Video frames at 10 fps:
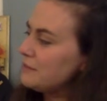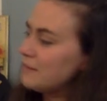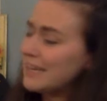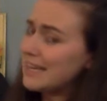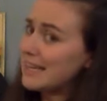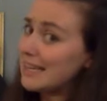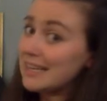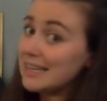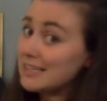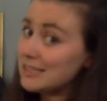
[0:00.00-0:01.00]
fear
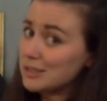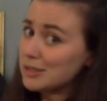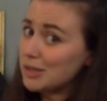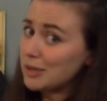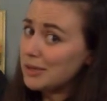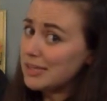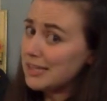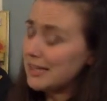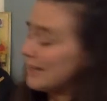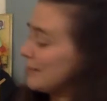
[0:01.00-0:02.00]
isn't so
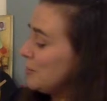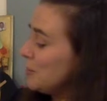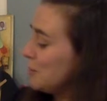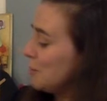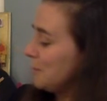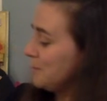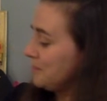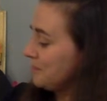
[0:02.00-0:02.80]
little anymore.